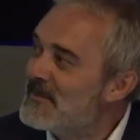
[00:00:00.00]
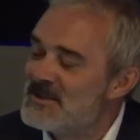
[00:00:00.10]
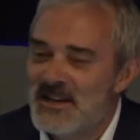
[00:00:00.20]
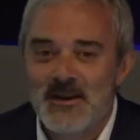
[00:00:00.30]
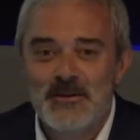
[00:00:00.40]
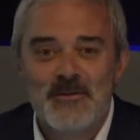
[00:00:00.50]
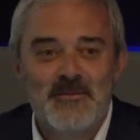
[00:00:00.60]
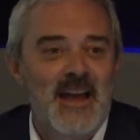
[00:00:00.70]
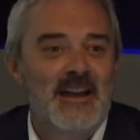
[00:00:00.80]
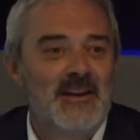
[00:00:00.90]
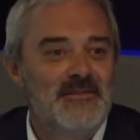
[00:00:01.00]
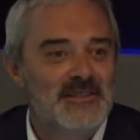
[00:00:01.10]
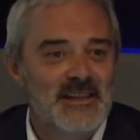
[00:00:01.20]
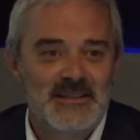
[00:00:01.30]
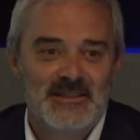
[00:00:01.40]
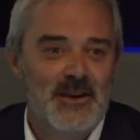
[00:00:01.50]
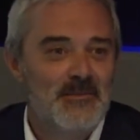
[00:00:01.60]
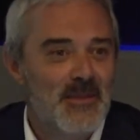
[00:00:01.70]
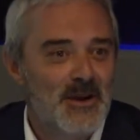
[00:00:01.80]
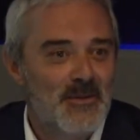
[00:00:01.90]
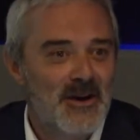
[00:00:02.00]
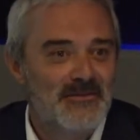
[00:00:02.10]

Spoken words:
So that covers things like mobile